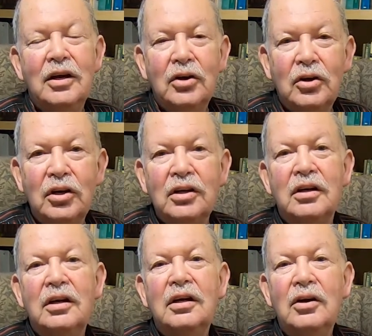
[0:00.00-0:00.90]
cook
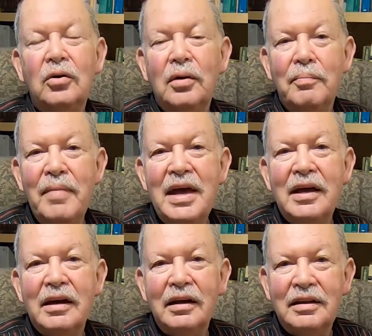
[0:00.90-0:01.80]
or
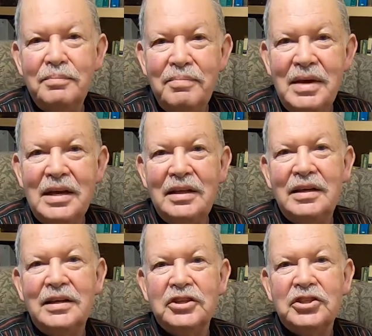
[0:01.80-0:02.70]
make a meat
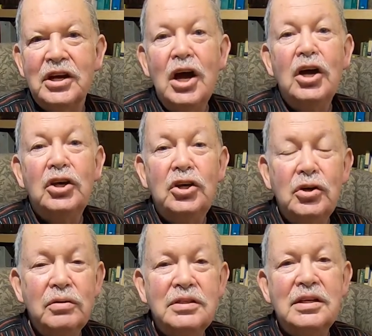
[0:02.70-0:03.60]
dish
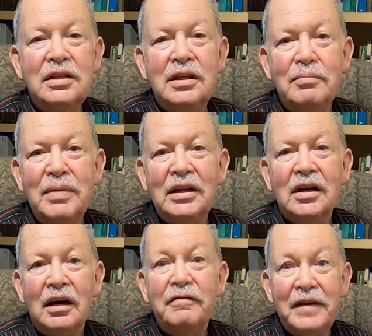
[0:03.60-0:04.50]
using the
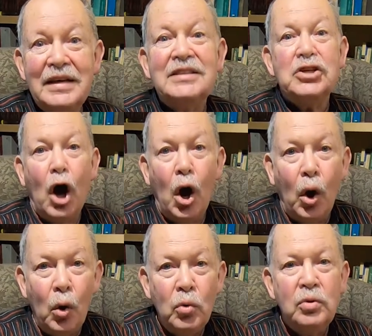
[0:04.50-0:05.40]
milk of its
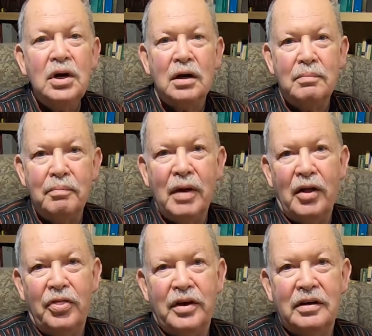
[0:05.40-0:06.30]
own
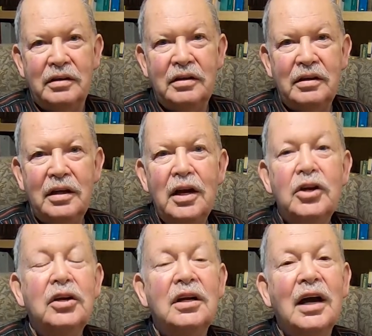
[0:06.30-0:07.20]
mother.
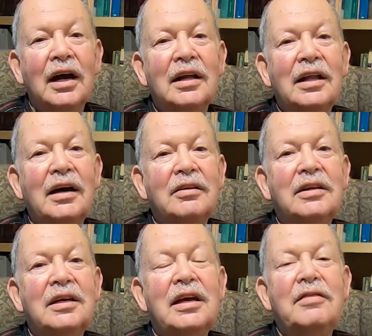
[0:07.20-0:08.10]
You're not allowed
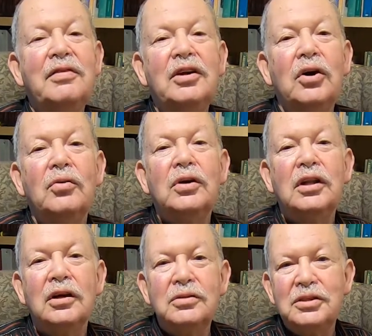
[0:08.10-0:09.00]
to even go
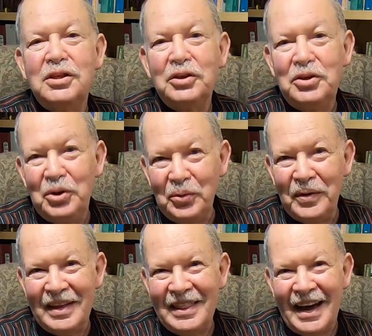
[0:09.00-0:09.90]
close to
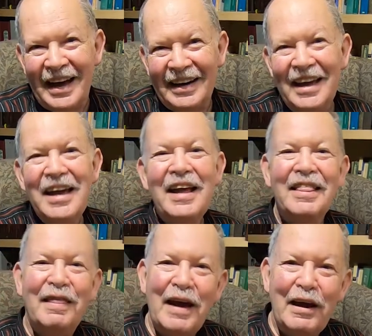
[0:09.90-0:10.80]
doing that.
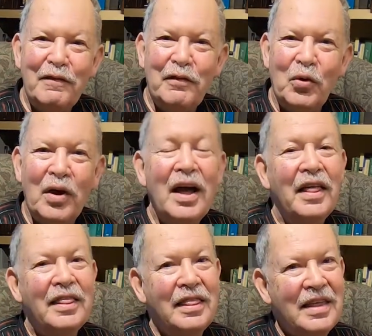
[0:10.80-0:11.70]
Therefore,
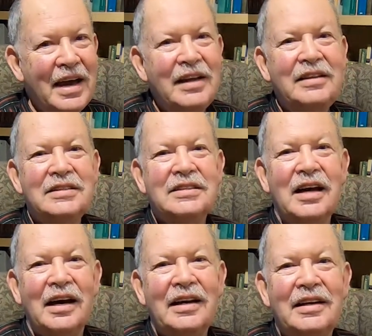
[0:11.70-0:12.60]
they
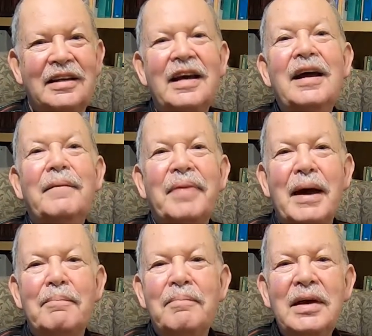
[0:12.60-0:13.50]
decided
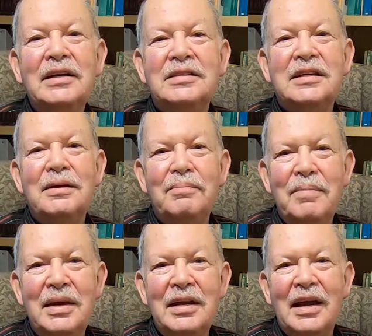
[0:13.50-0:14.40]
that mixing
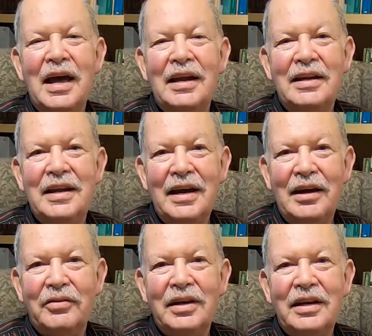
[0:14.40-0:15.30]
meat and
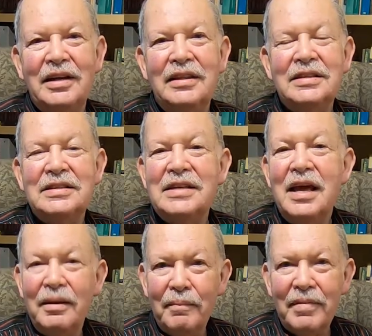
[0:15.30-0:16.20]
dairy in the
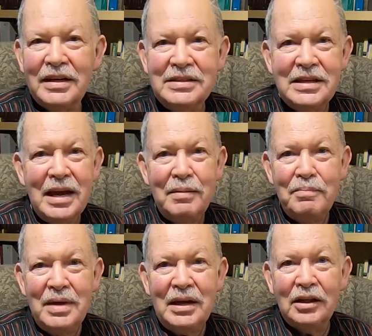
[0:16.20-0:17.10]

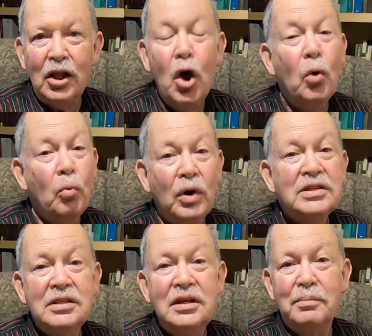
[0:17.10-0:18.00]
same meal was an